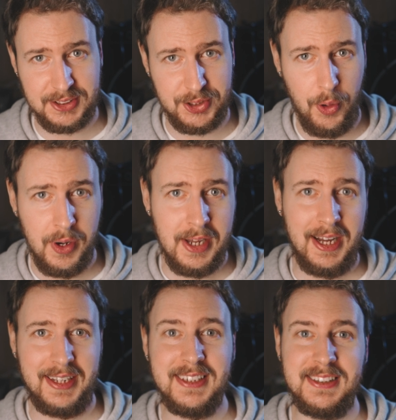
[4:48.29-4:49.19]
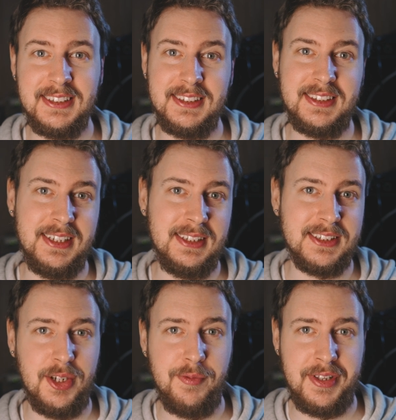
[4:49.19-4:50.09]
so I guess this is still
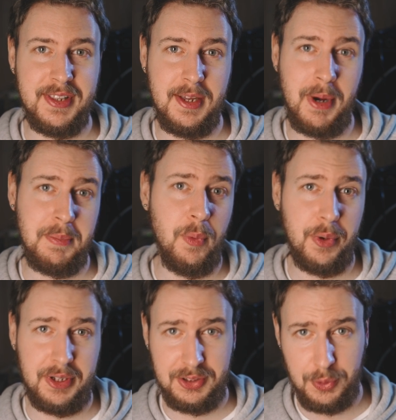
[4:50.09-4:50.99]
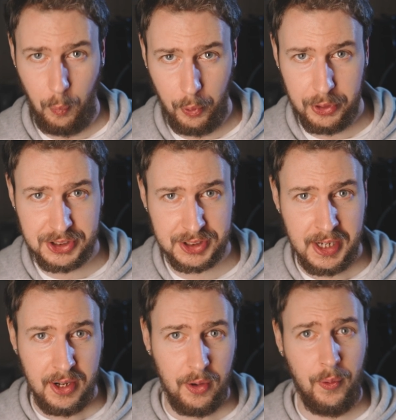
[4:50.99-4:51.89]
something they might be working towards,
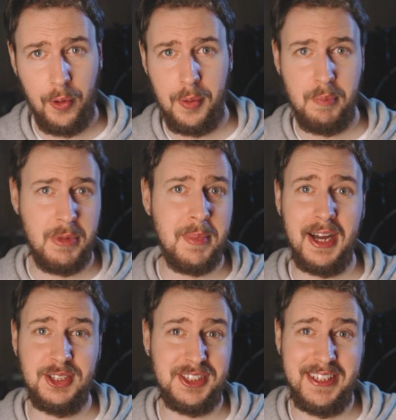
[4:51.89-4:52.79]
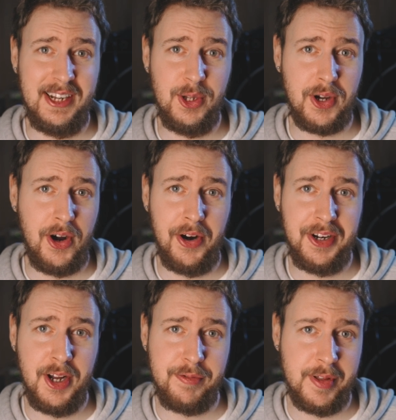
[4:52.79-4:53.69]
or maybe I just didn't look hard
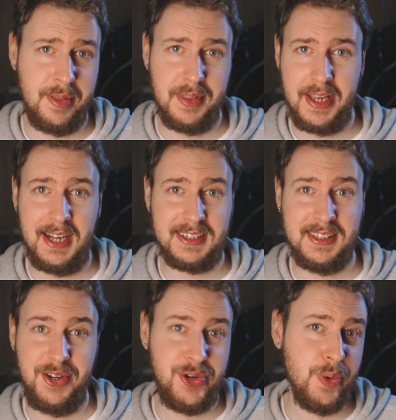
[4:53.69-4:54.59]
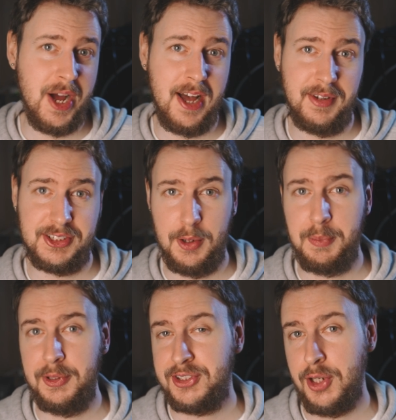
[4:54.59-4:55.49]
enough and they actually do have
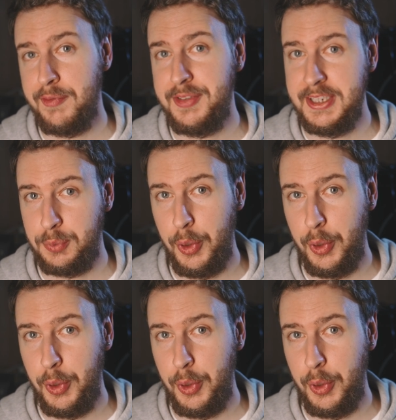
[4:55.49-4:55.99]
examples of this